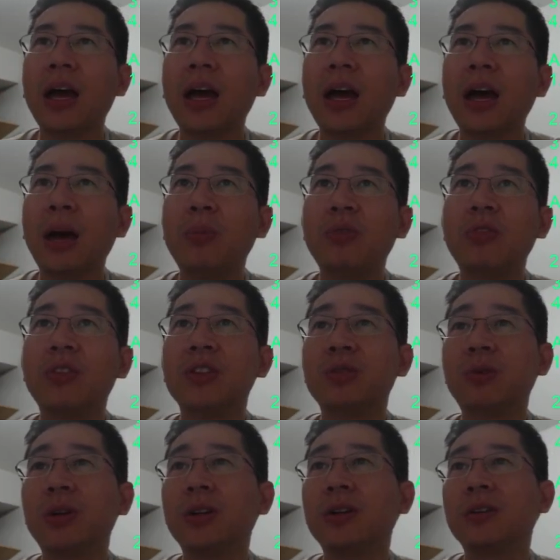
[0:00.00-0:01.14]
I prefer this
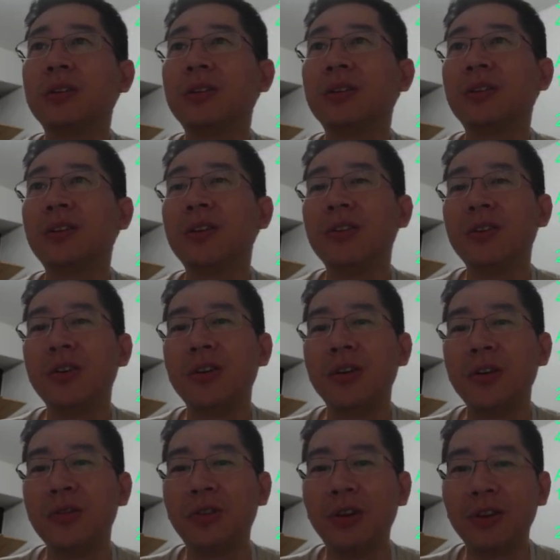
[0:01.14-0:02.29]
one,
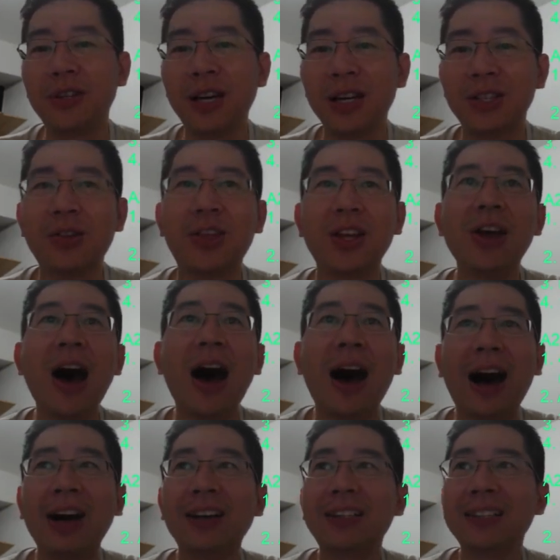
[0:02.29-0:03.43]
Veritas of the
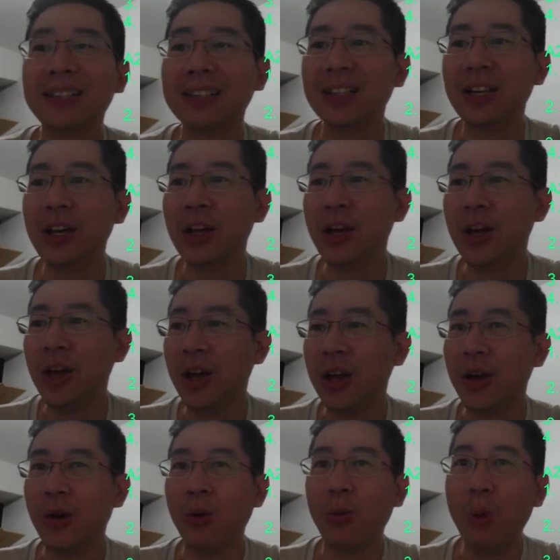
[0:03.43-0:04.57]
Dark.
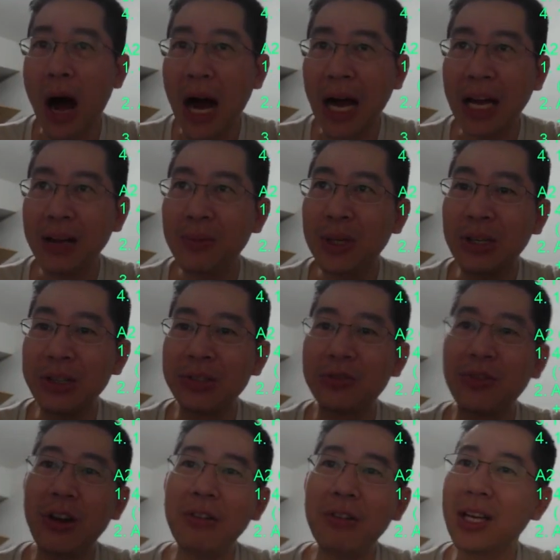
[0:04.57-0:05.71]
Why? Because
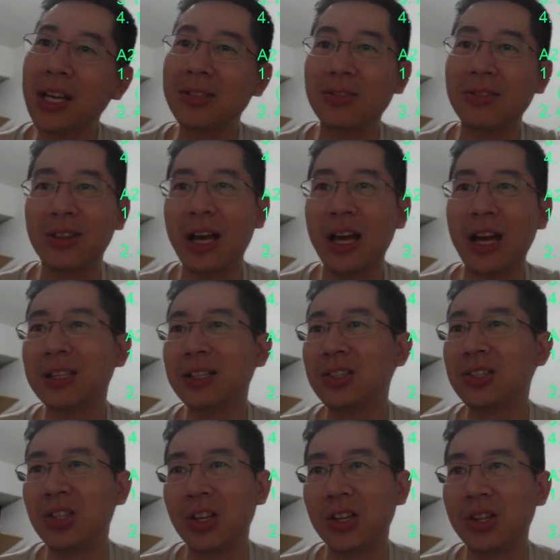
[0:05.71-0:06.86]
Veritas of the Dark is
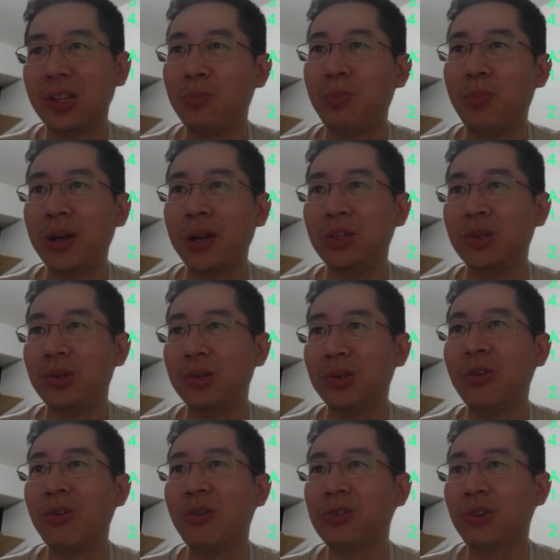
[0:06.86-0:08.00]
just the better unit
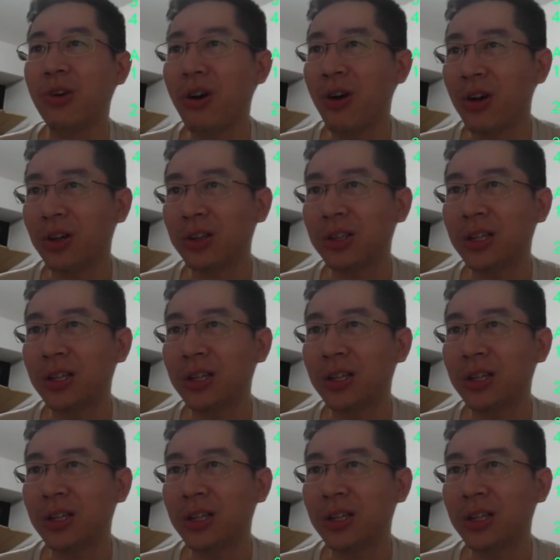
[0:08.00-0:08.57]
overall.